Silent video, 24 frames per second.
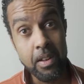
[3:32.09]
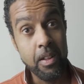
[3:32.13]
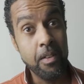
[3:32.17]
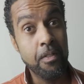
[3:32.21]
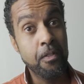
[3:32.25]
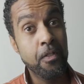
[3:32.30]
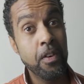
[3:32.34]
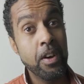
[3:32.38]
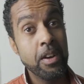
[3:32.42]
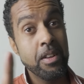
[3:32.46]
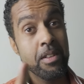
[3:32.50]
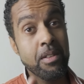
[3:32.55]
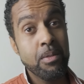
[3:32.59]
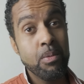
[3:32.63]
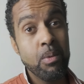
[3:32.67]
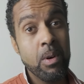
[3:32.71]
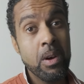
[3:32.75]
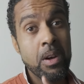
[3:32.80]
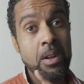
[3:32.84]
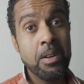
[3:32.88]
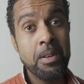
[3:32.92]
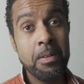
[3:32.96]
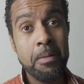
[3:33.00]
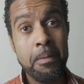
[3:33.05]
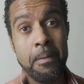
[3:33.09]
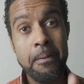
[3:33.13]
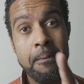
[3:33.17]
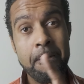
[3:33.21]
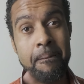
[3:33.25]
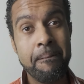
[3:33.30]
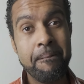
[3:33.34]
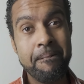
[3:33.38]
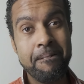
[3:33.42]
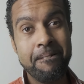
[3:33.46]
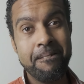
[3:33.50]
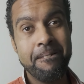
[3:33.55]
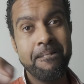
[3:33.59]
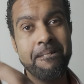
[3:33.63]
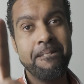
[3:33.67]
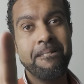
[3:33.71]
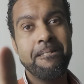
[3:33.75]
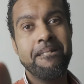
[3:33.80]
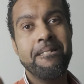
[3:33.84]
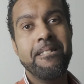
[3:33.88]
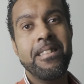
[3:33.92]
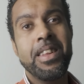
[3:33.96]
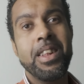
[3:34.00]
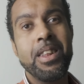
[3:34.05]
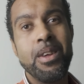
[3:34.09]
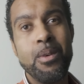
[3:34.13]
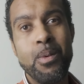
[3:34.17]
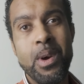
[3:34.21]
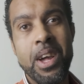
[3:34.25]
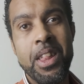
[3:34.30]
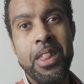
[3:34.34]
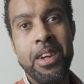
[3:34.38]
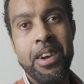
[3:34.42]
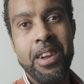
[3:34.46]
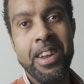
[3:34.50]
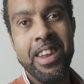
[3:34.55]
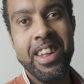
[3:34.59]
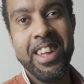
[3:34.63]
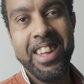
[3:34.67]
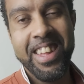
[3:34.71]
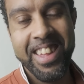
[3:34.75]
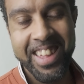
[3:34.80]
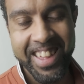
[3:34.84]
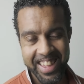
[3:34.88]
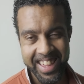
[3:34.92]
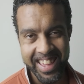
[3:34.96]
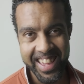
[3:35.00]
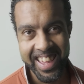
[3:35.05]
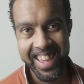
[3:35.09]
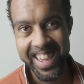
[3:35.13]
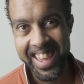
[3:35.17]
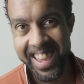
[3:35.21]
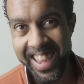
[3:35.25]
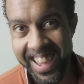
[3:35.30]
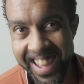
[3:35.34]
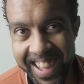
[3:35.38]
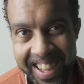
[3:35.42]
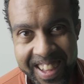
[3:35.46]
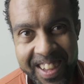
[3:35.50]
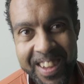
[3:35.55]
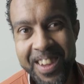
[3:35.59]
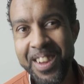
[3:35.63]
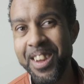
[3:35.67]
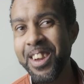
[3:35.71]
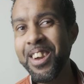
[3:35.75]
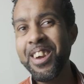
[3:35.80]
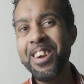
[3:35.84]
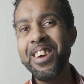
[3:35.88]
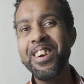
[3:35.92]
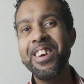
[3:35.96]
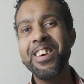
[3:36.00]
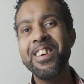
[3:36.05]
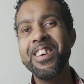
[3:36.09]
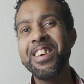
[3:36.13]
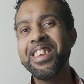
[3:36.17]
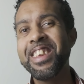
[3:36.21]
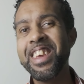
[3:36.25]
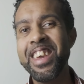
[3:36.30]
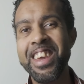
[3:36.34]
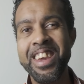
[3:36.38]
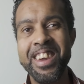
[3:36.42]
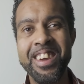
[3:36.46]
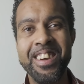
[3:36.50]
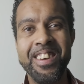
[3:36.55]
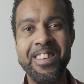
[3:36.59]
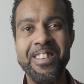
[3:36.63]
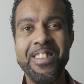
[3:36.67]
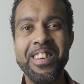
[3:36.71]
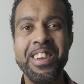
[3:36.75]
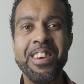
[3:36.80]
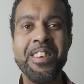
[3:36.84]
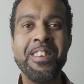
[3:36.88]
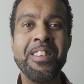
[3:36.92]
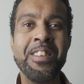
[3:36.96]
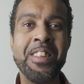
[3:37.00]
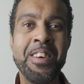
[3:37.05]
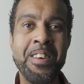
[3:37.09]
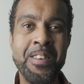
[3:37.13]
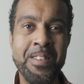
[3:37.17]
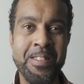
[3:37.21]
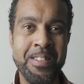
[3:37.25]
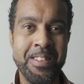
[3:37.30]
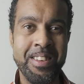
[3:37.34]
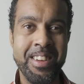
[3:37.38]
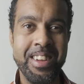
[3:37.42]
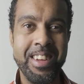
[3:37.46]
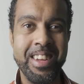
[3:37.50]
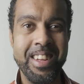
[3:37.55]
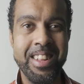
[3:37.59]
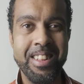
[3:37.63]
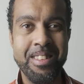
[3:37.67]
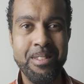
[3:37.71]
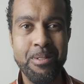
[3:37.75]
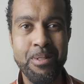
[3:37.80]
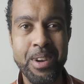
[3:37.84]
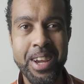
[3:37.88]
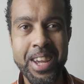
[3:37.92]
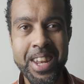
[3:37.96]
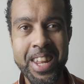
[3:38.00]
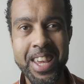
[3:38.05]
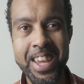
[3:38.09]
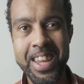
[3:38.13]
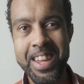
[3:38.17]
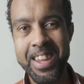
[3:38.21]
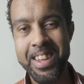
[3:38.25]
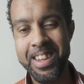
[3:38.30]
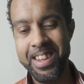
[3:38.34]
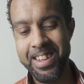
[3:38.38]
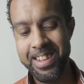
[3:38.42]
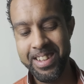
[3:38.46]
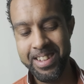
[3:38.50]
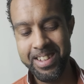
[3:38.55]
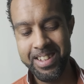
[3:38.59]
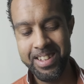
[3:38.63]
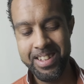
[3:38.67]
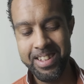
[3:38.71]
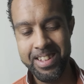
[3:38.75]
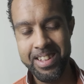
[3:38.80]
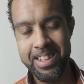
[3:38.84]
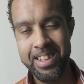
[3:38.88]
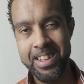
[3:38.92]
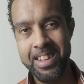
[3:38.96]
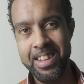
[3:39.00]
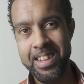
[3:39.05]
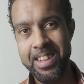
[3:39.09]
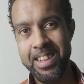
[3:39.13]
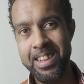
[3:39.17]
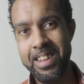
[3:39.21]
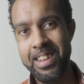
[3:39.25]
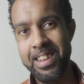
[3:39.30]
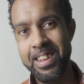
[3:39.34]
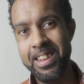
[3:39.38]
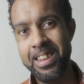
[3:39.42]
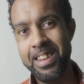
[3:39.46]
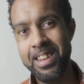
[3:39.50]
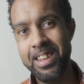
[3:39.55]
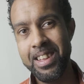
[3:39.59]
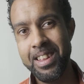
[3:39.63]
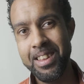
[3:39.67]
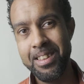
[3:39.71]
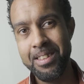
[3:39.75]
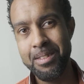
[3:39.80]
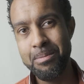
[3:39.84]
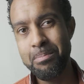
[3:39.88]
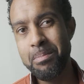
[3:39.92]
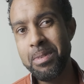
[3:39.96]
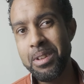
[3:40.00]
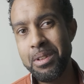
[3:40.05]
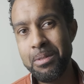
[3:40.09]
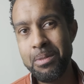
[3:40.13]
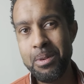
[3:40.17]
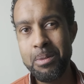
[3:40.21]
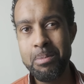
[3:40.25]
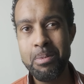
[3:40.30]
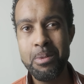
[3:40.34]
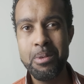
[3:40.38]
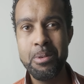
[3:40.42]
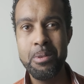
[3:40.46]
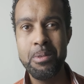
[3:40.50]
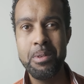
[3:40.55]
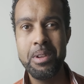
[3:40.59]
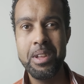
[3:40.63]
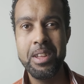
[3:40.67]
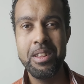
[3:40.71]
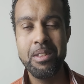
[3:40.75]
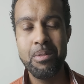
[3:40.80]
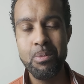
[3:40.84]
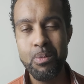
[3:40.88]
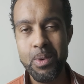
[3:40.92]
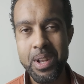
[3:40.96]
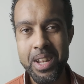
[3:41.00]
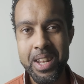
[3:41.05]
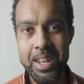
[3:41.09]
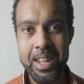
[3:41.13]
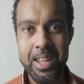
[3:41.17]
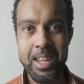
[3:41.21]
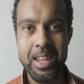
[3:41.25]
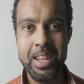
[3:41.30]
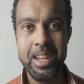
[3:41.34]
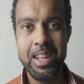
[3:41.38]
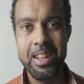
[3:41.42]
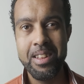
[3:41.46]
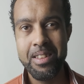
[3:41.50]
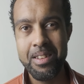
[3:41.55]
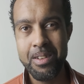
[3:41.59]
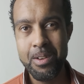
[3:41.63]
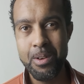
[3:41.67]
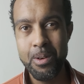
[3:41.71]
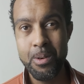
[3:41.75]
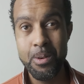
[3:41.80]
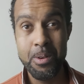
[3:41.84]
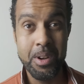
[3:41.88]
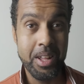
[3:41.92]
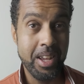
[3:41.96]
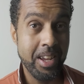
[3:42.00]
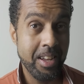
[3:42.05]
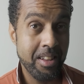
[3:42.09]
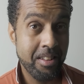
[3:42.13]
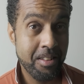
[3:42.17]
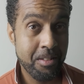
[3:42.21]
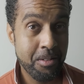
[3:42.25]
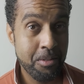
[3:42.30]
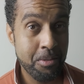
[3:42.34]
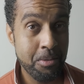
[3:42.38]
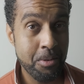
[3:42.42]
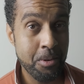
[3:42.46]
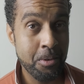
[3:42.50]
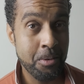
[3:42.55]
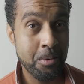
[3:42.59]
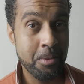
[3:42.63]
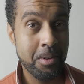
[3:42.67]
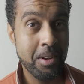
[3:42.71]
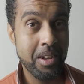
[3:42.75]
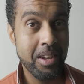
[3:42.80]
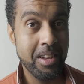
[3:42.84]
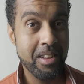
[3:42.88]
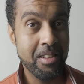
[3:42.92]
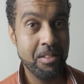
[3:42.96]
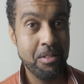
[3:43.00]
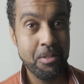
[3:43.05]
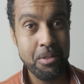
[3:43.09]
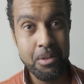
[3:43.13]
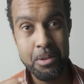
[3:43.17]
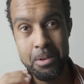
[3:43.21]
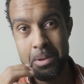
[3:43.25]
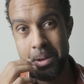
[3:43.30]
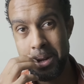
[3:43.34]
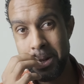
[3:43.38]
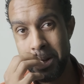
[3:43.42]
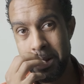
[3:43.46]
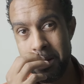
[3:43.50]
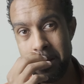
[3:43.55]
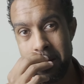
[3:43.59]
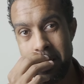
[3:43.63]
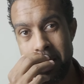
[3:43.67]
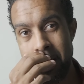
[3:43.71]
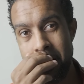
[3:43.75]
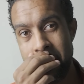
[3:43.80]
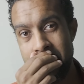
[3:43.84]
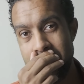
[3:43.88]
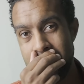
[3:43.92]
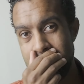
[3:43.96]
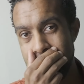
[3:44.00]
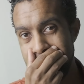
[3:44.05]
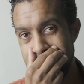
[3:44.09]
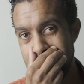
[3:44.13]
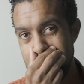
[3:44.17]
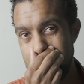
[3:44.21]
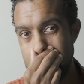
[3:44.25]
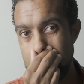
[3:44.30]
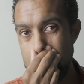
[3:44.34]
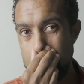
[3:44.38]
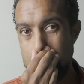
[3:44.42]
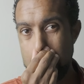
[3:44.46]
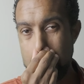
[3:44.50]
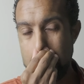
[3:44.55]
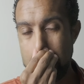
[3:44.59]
The first one, the weather. Okay, we all know it's raining, it's miserable, it's windy, it's cold. It's true in the UK, it's true.